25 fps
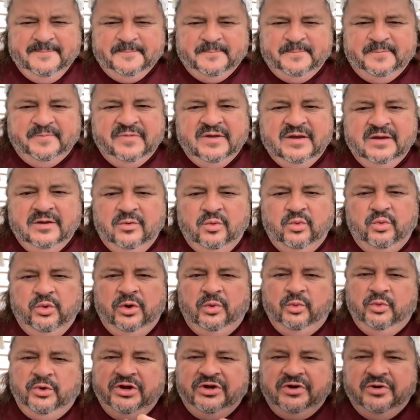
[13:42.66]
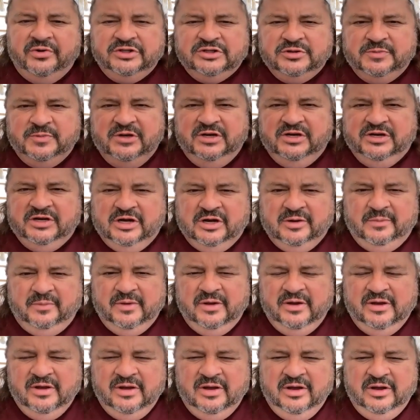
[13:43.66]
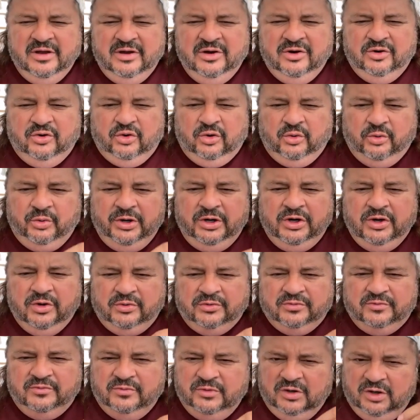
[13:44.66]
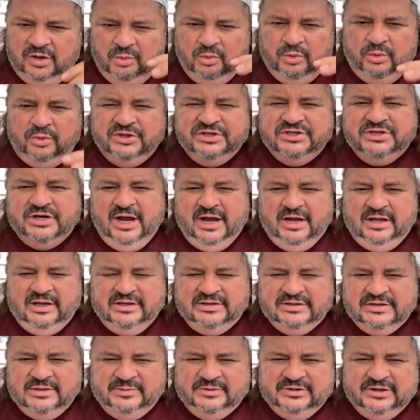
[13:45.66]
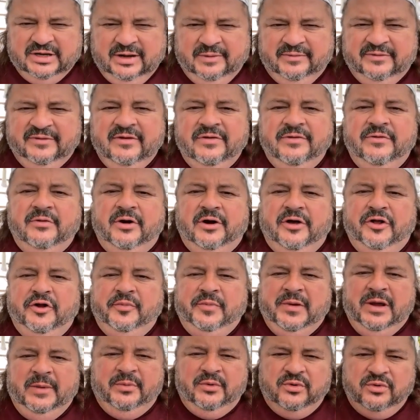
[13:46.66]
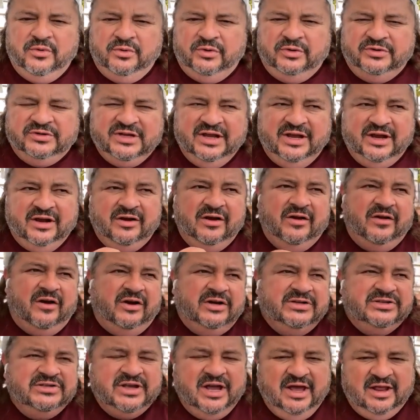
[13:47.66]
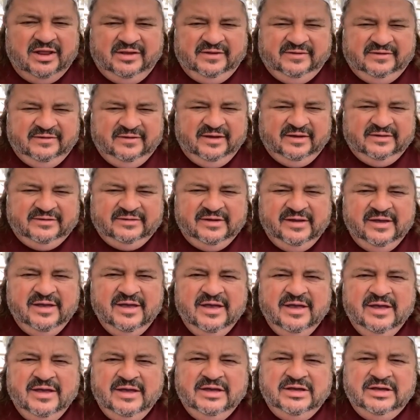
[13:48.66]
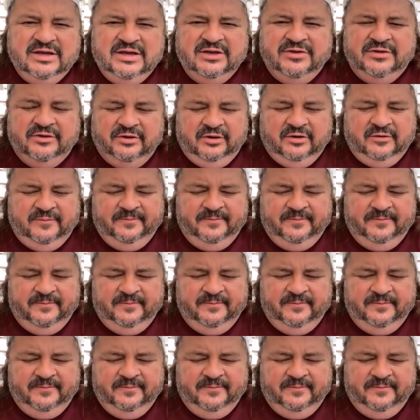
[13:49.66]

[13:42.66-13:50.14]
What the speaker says: When we don't speak up, or we don't, and we're silent sometimes, there are other people who would take our silence as either